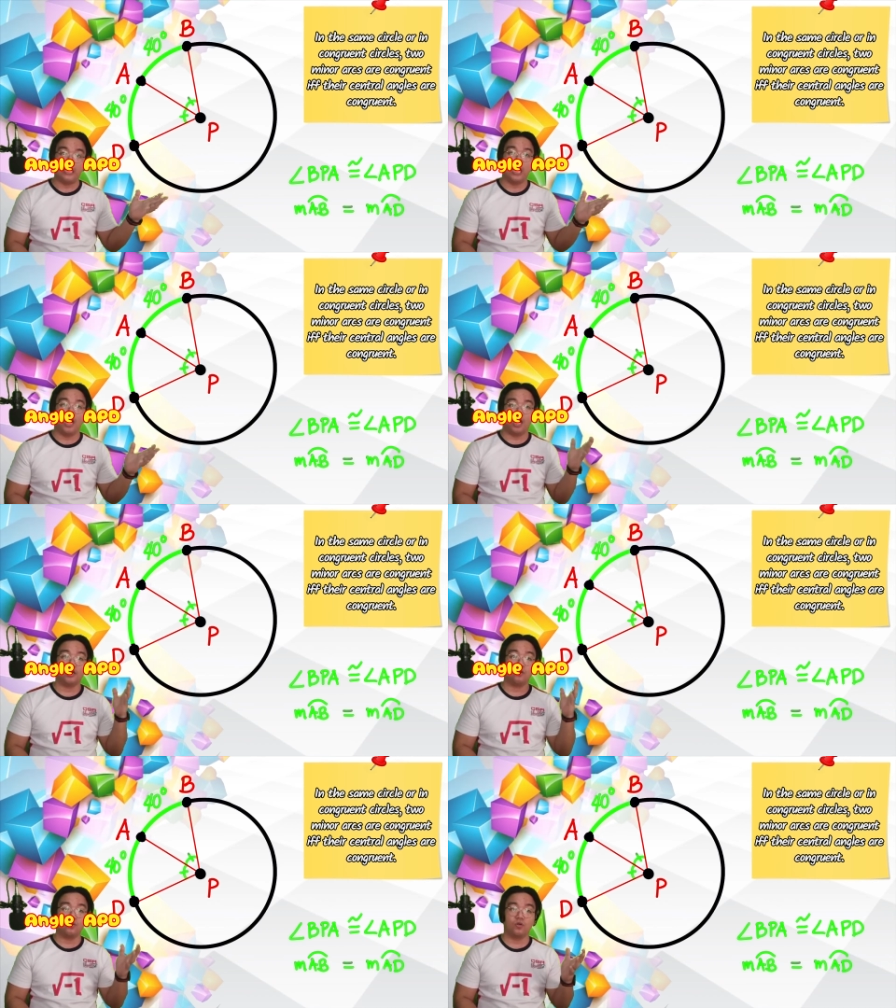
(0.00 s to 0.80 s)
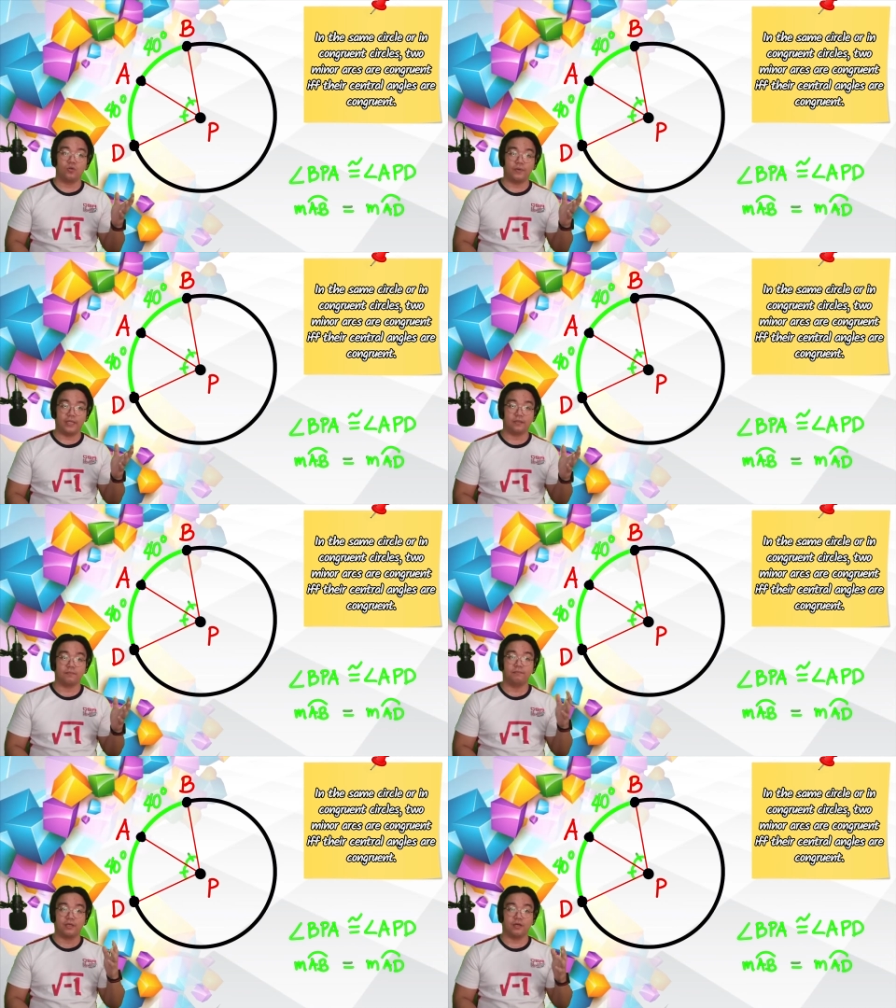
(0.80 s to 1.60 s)
are congruent
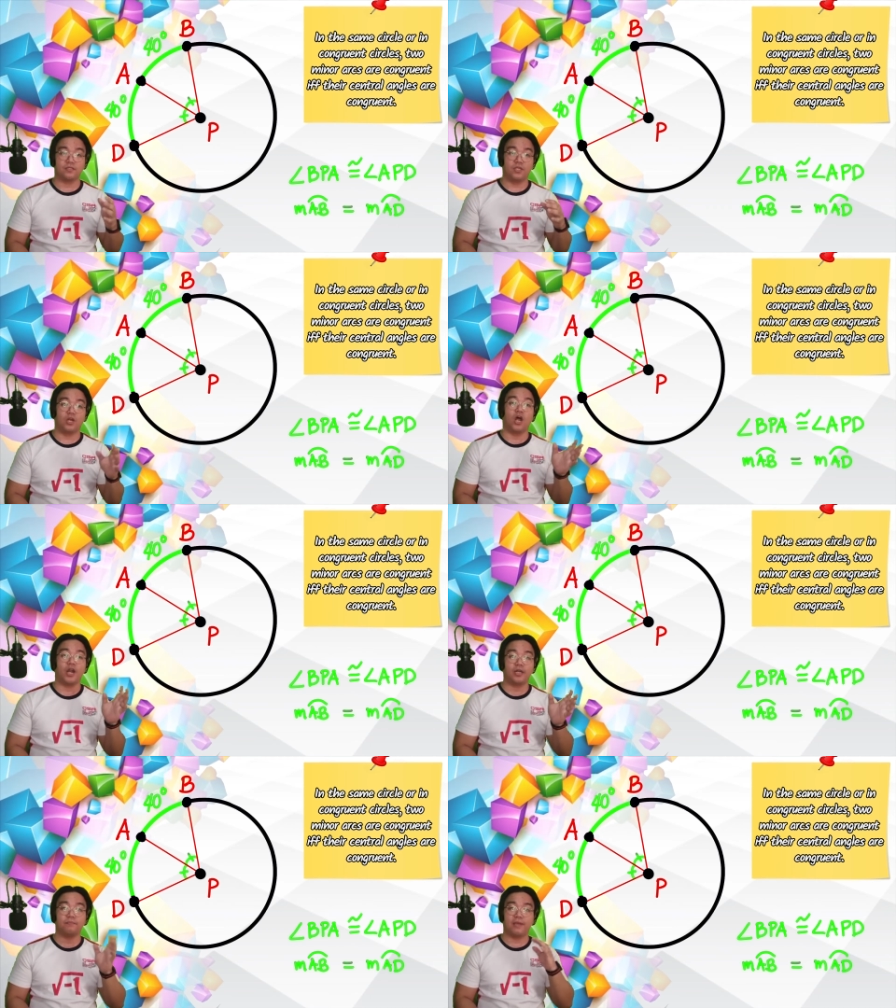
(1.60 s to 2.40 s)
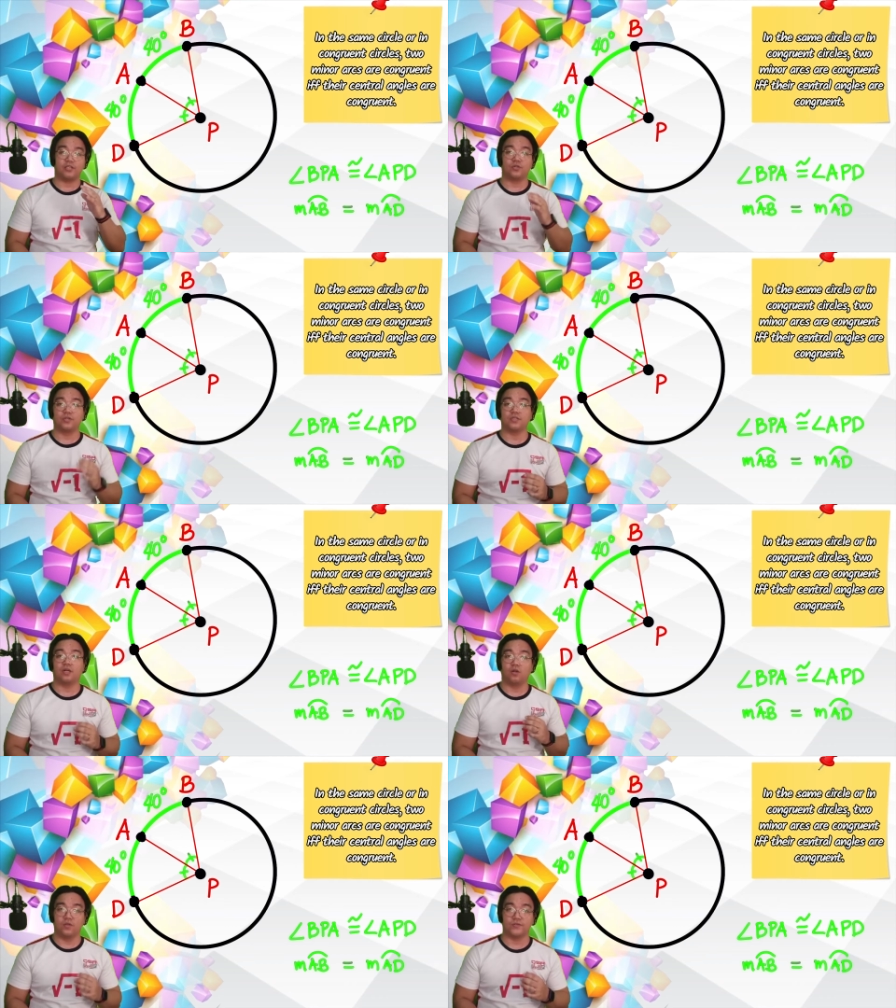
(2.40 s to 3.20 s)
because their arc measures
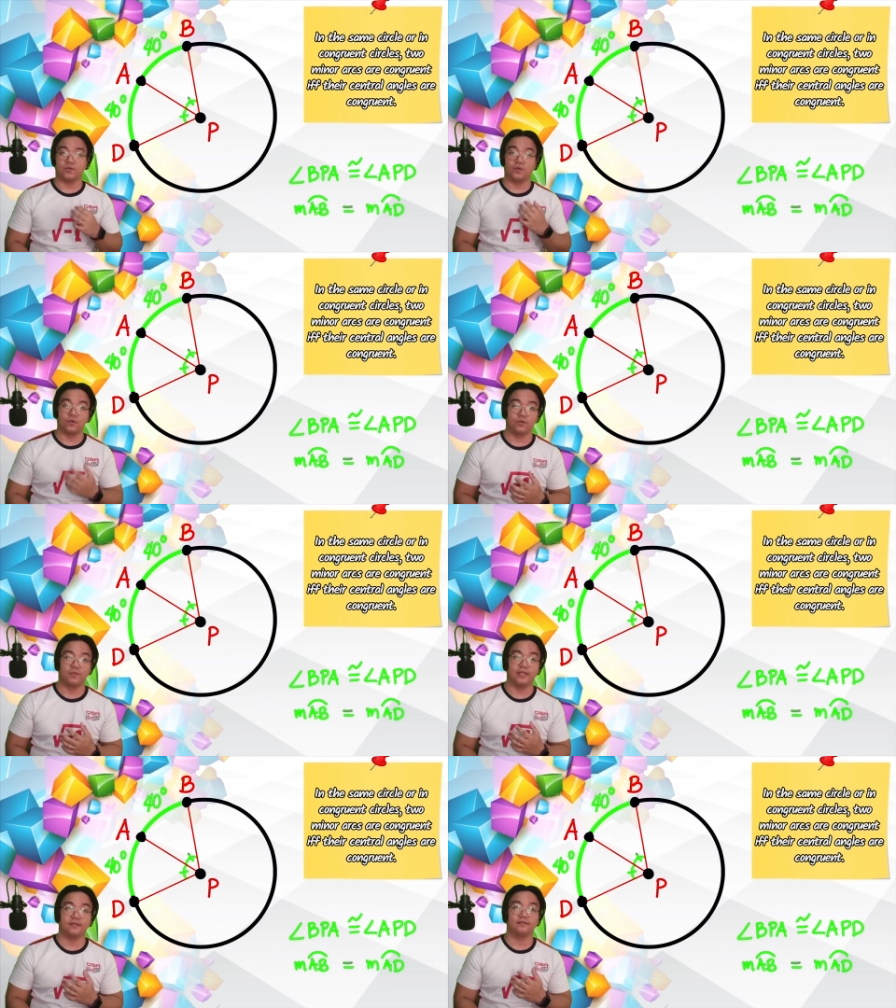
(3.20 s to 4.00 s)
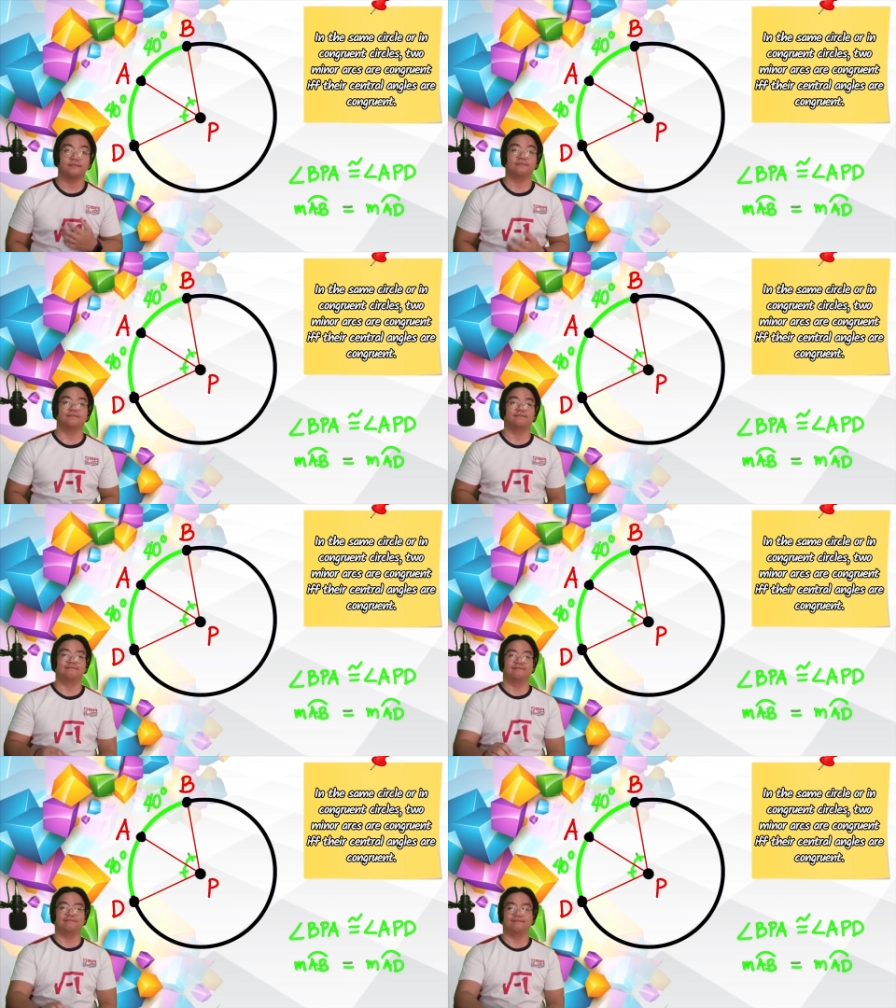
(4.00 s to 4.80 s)
are also congruent.
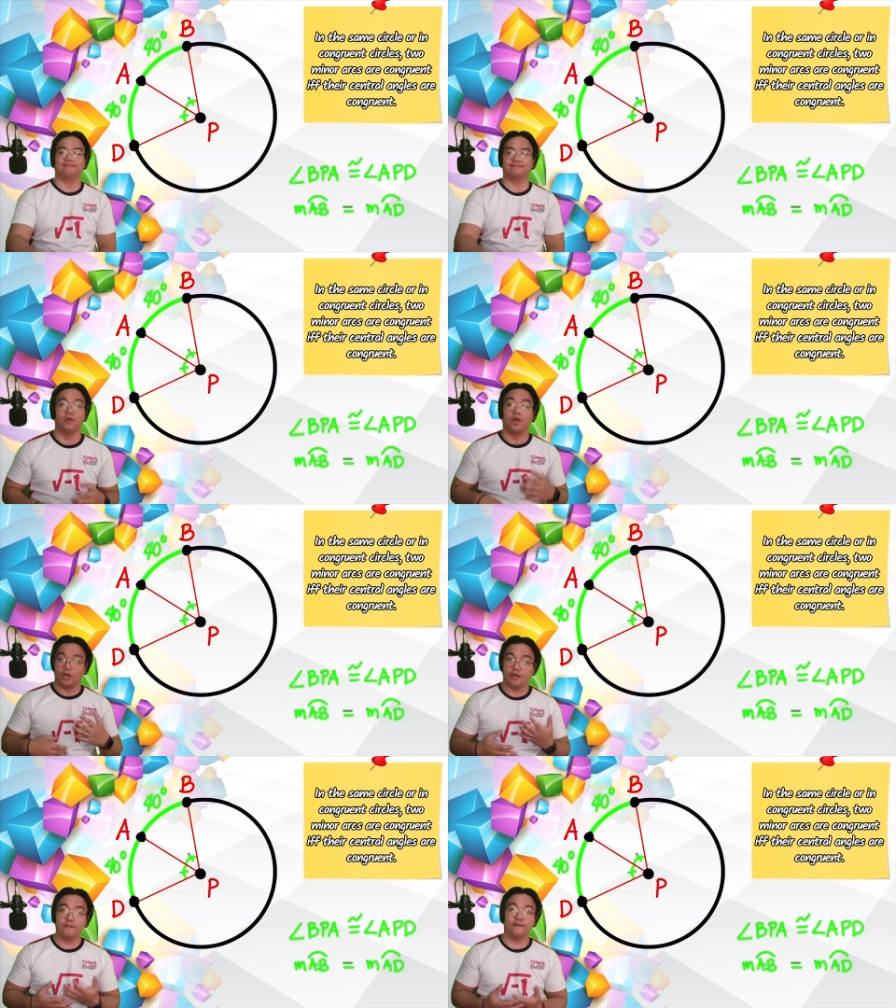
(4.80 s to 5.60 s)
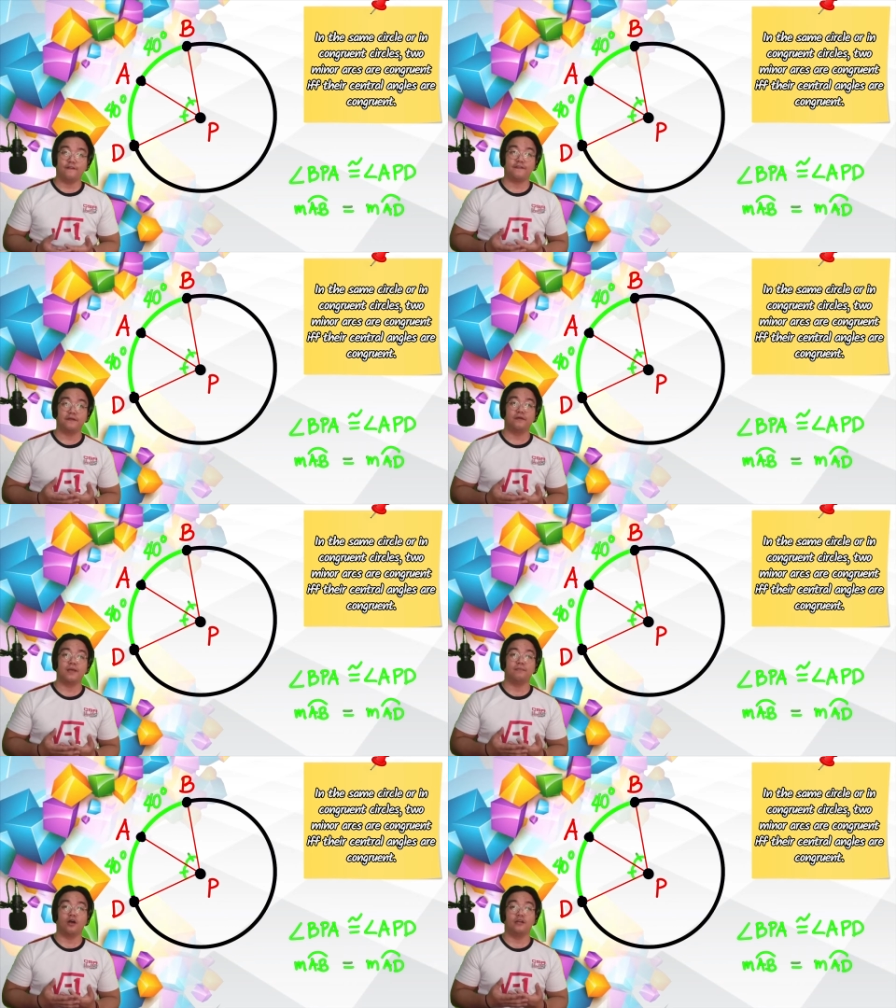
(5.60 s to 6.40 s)
Another
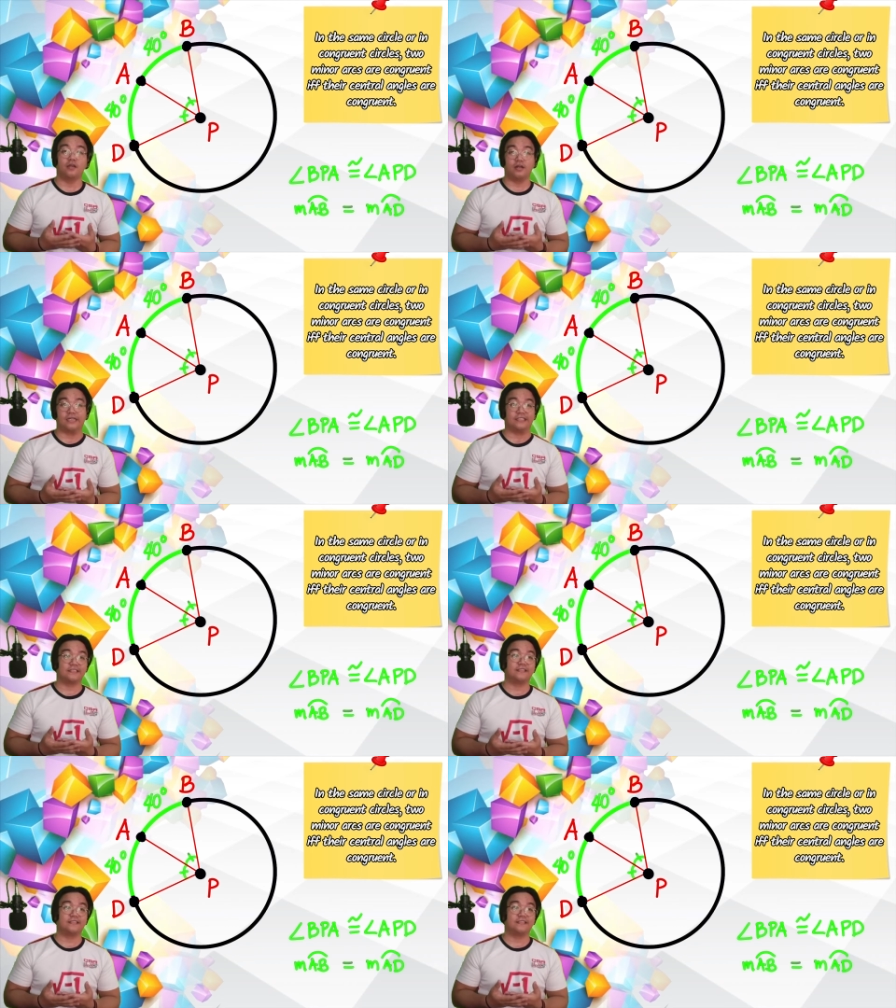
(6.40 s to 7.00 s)
theorem on arcs.